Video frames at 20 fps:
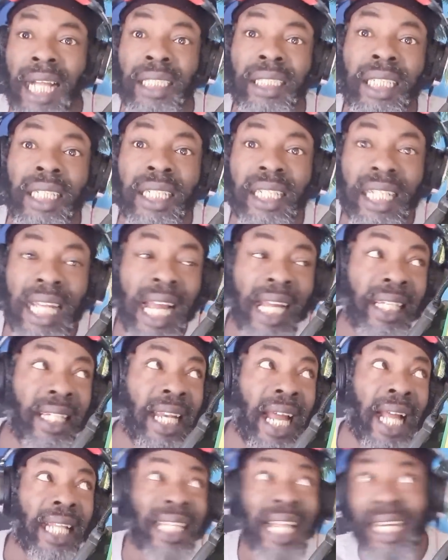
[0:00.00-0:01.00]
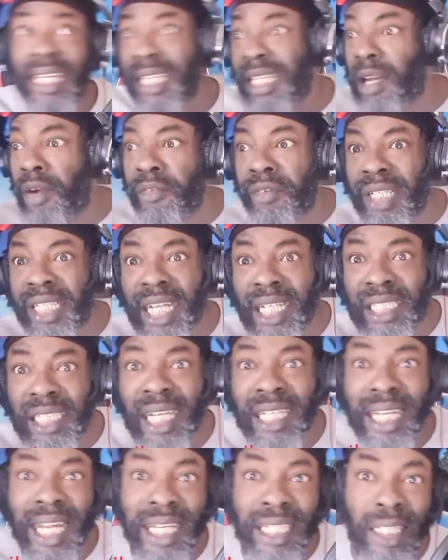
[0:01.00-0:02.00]
And things like that. And you know,
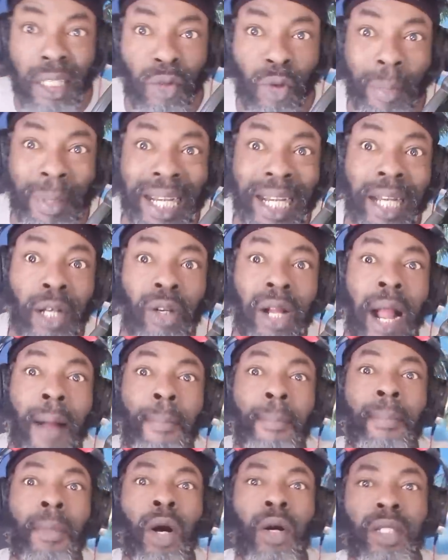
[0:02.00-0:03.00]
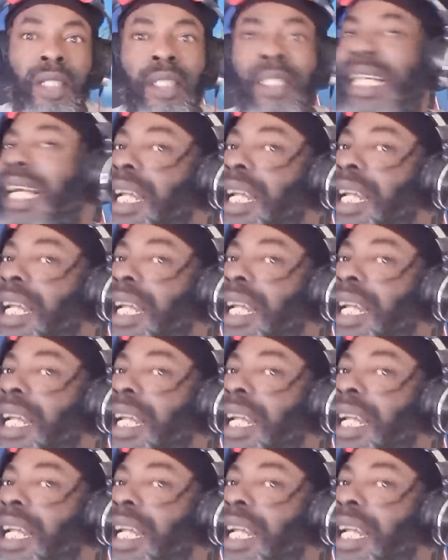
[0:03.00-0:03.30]
rejection nonsense when I look at bus,